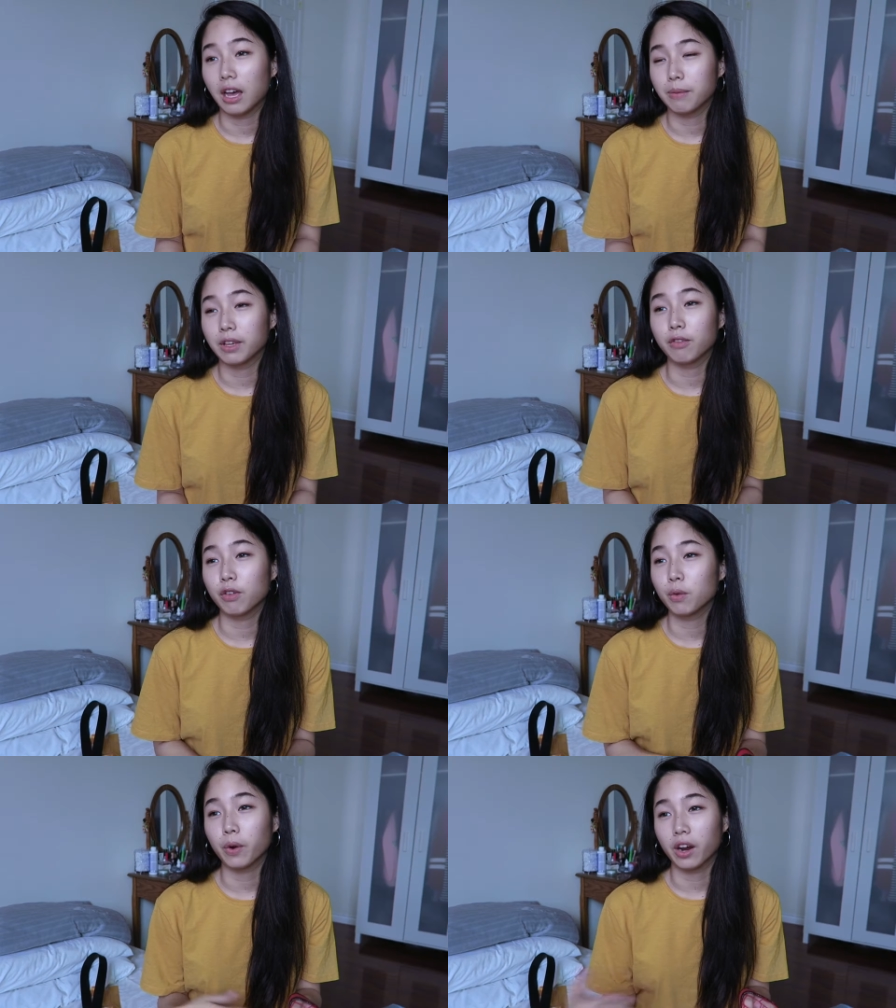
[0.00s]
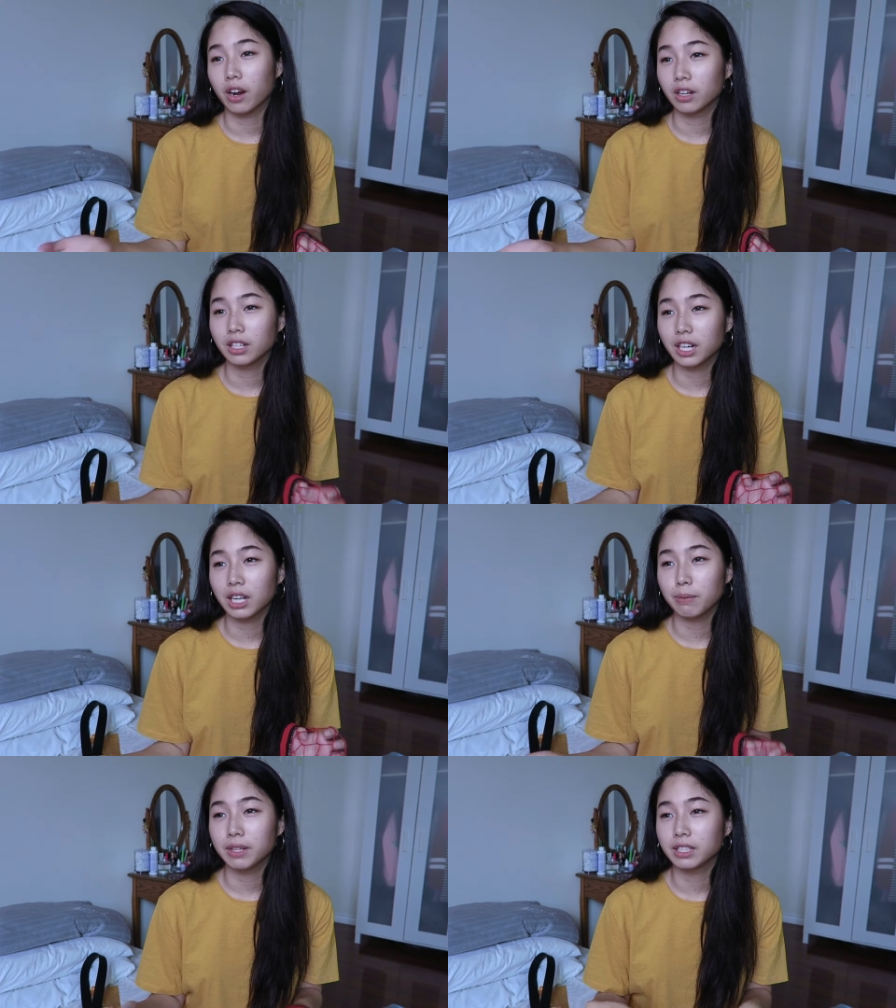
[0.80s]
I mean, if you wear on a
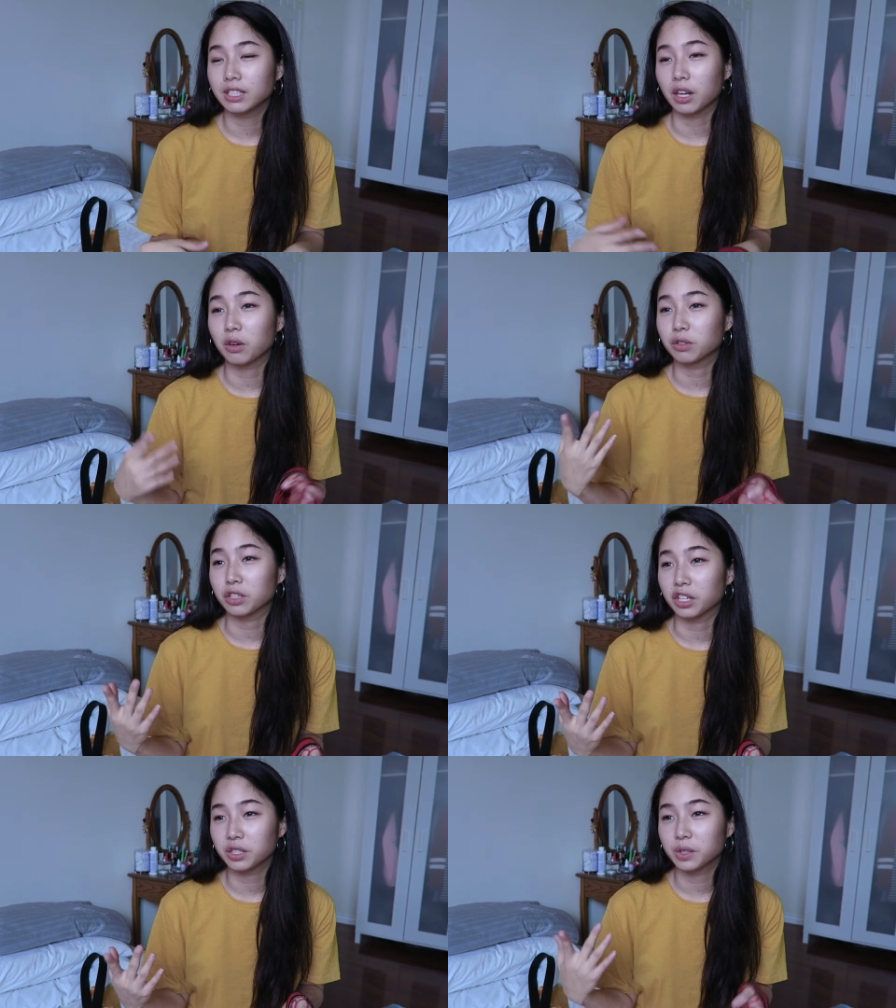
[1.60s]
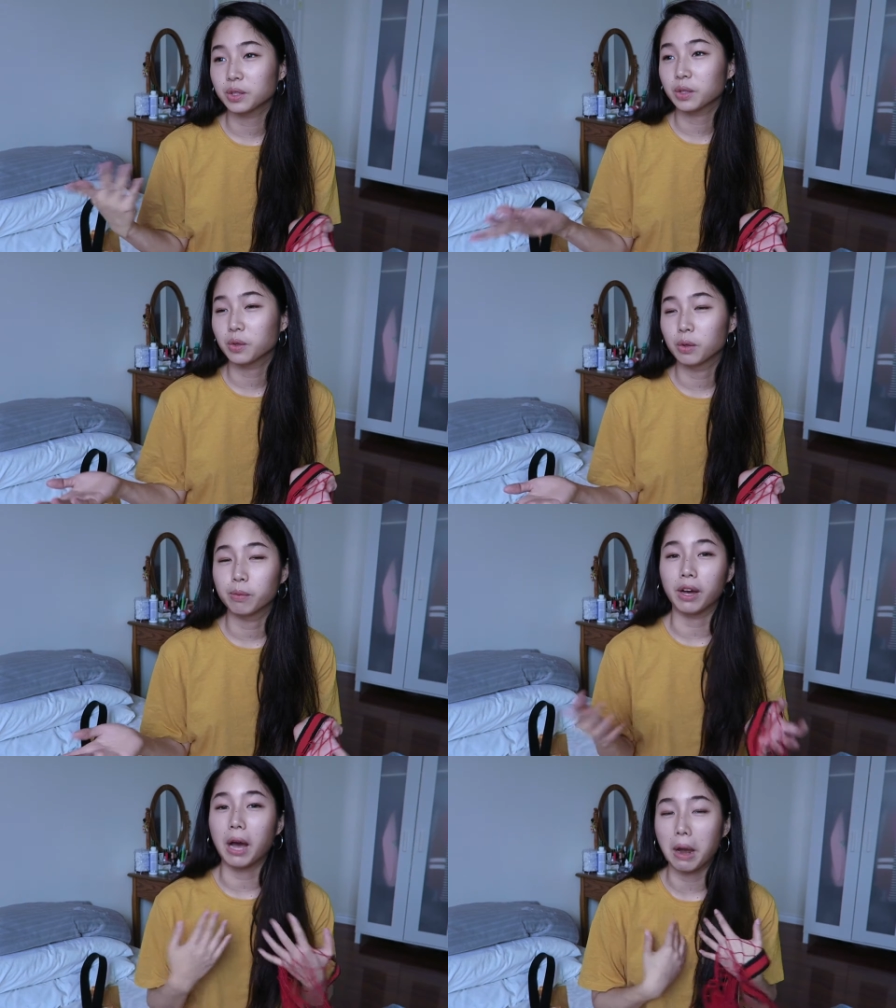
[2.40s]
daily basis, I don't judge you, it's cool,
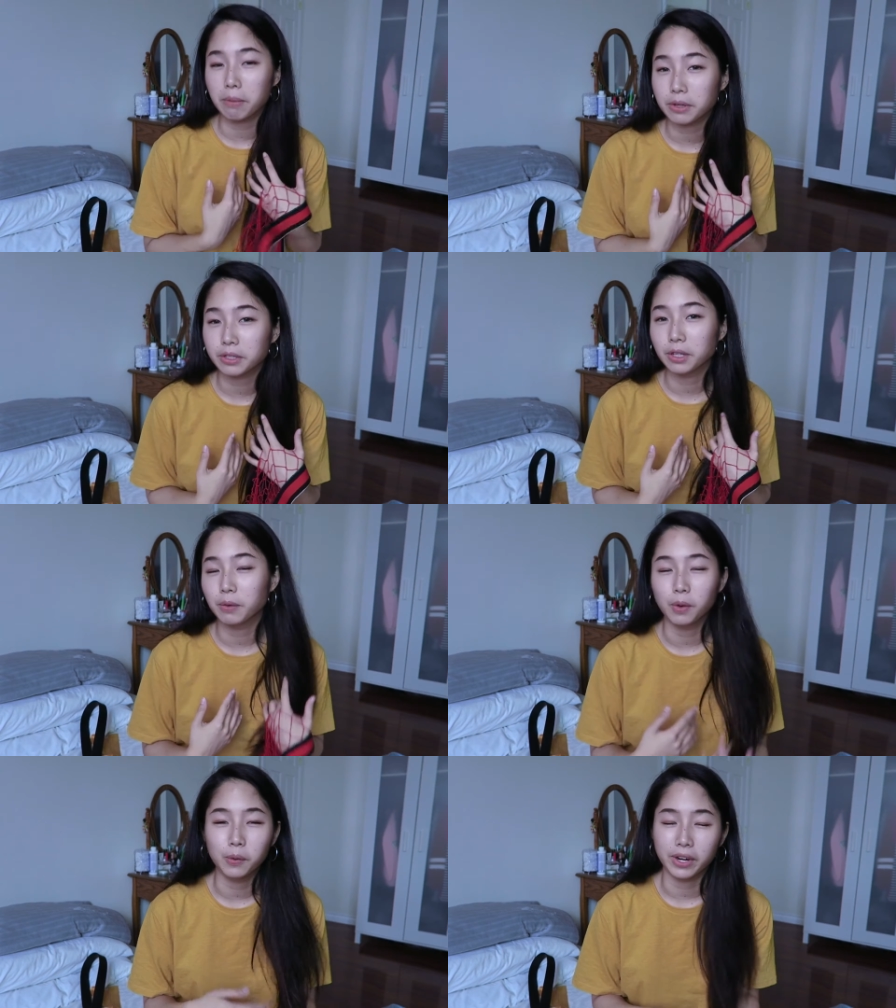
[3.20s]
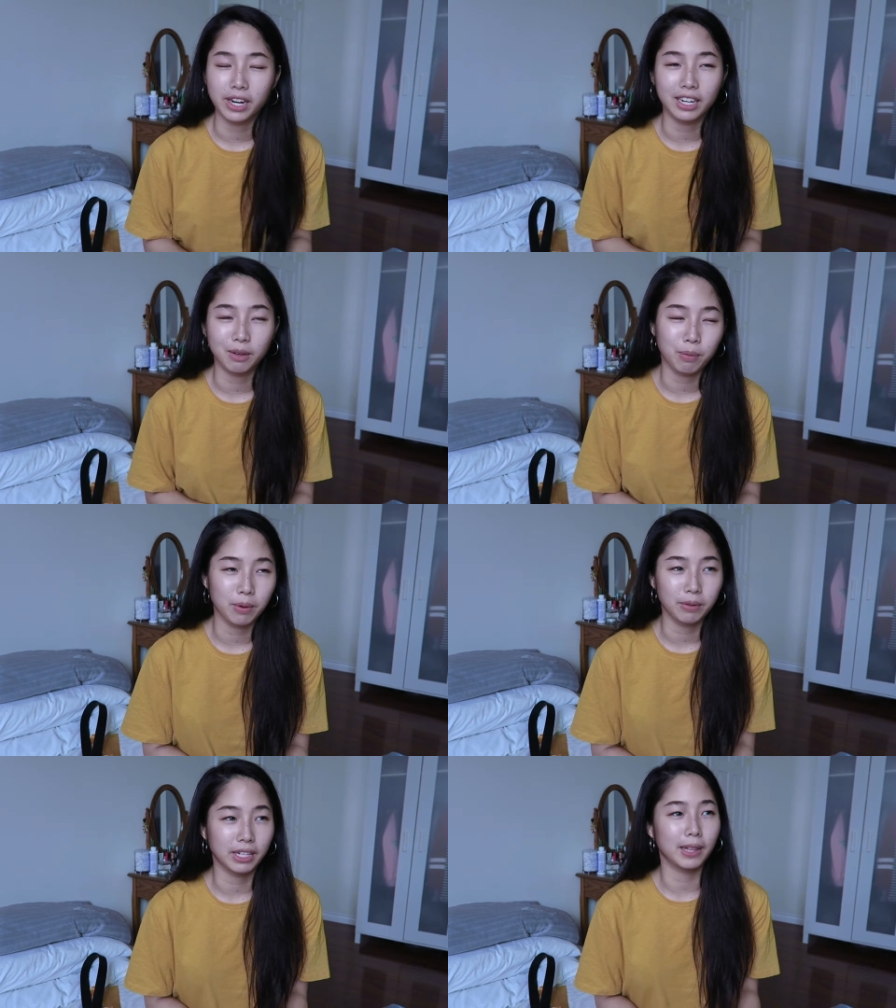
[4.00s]
but I personally won't wear on
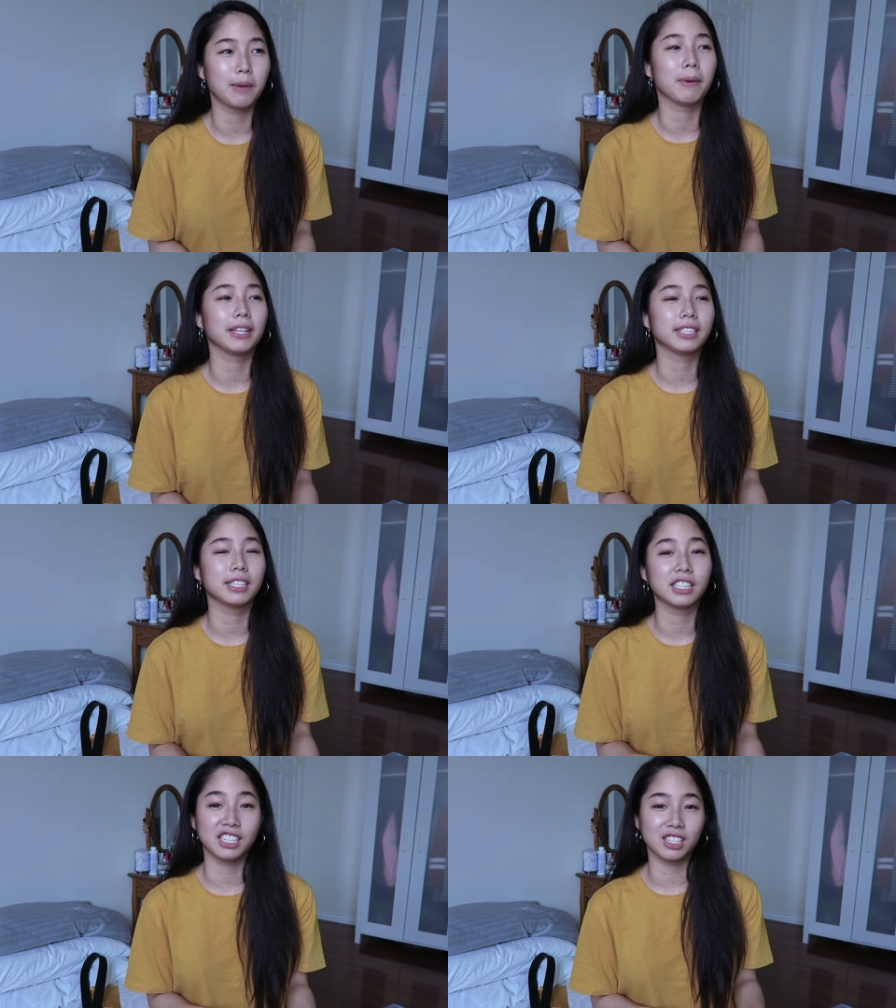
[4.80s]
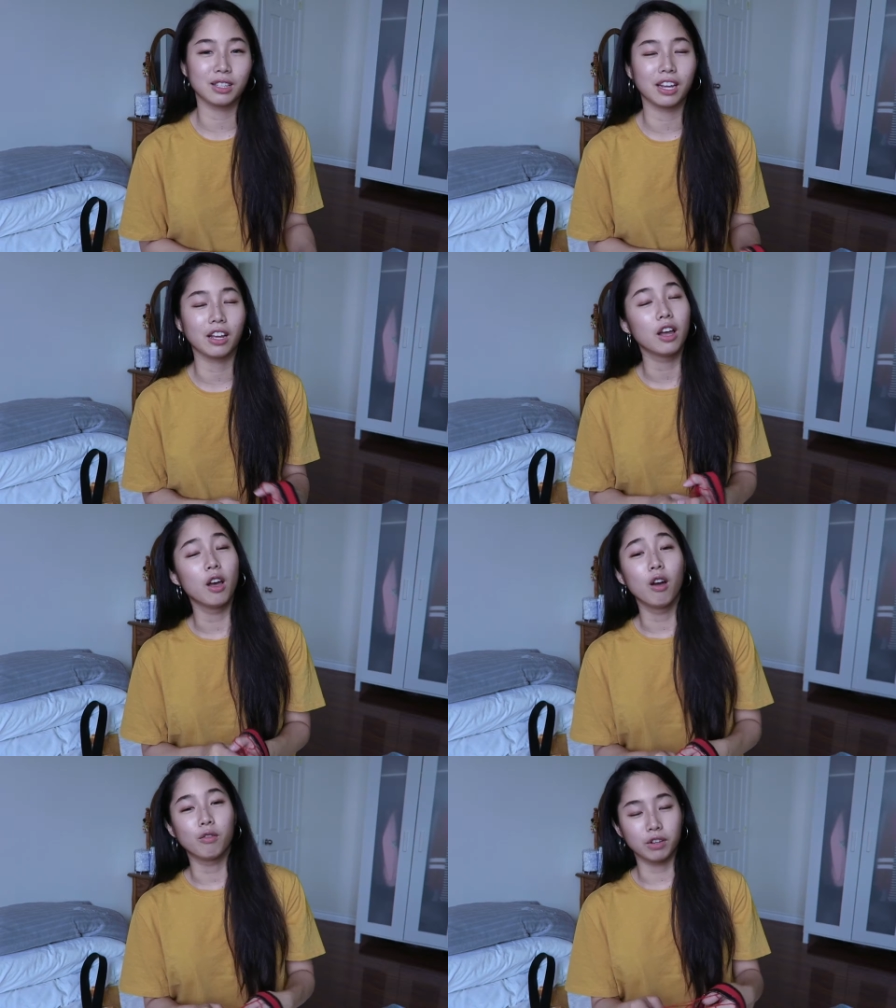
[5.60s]
a daily basis. It's just like,
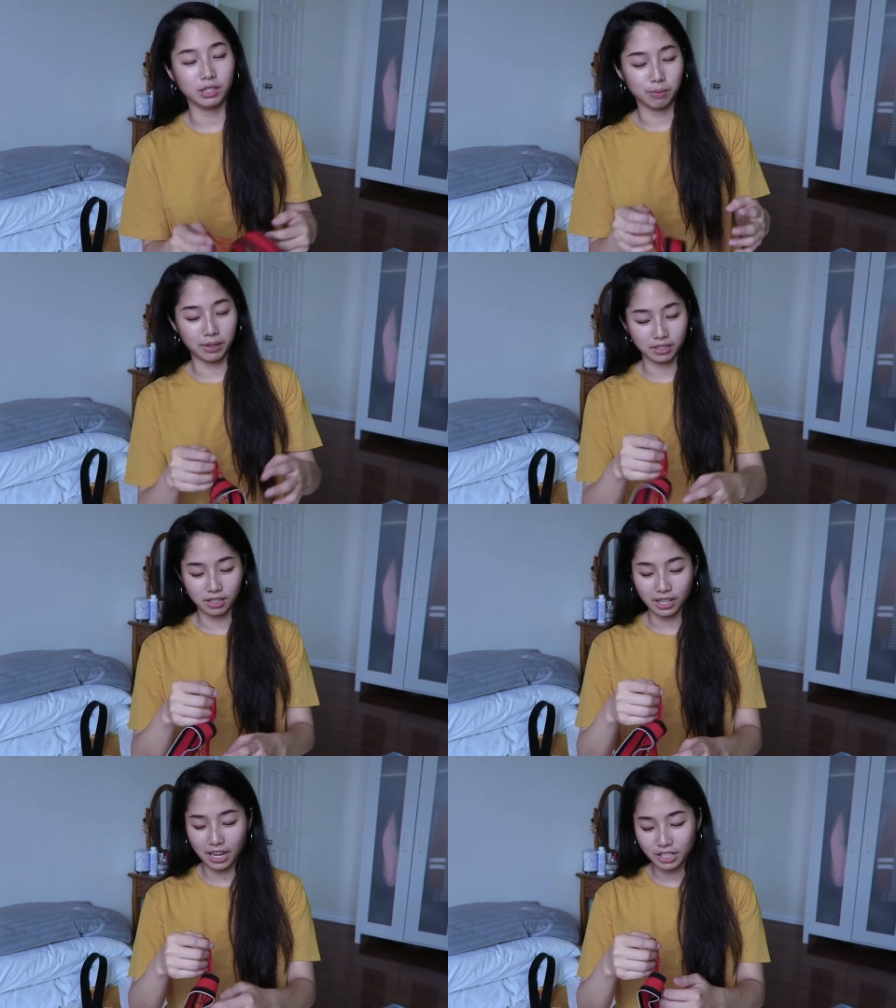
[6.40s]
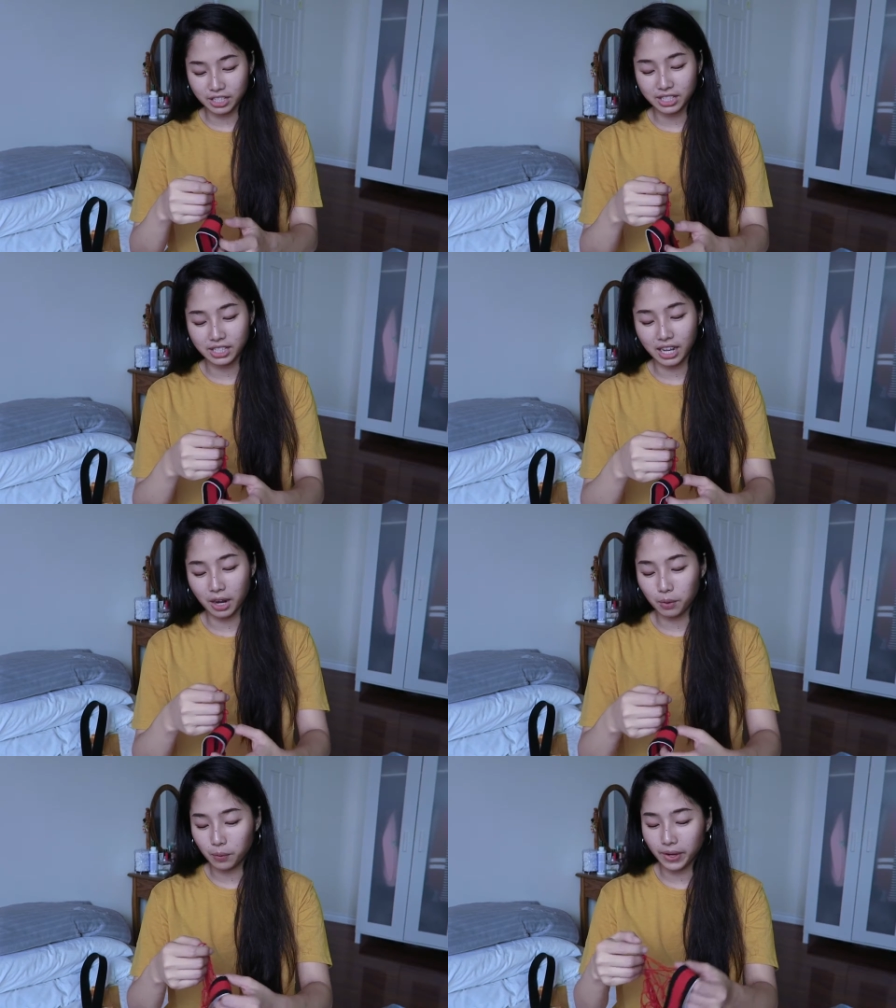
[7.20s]
for special occasions that
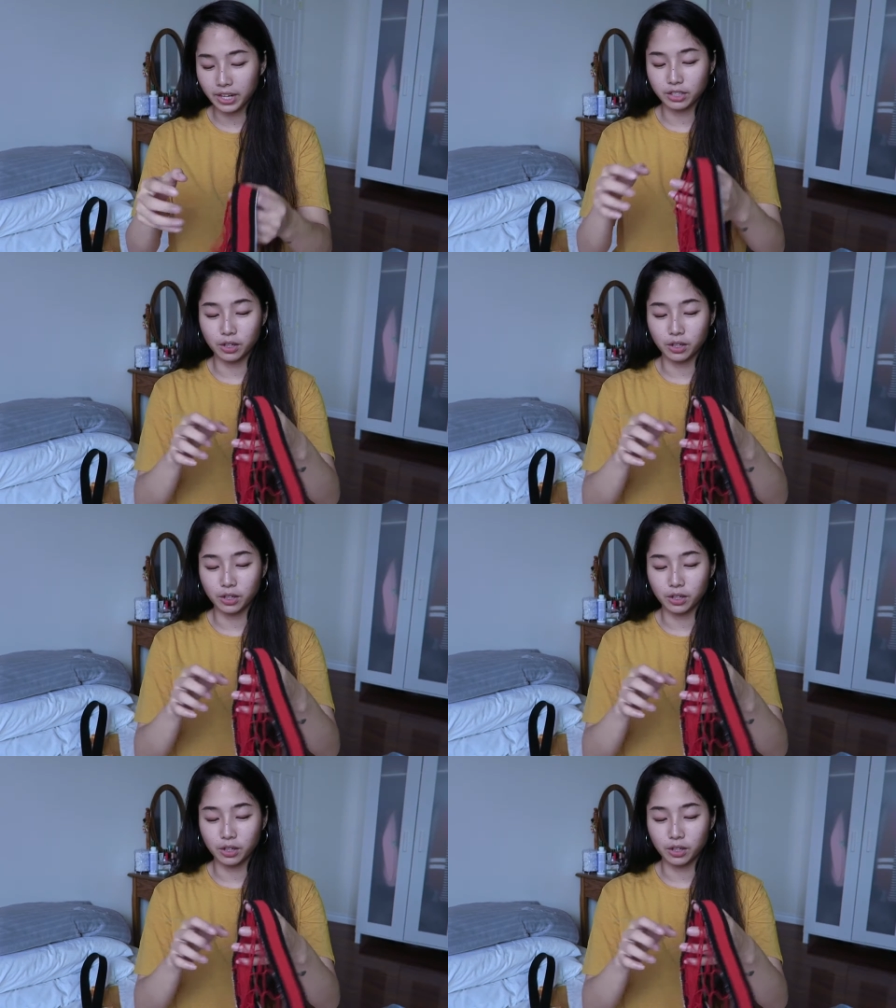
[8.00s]
I will wear.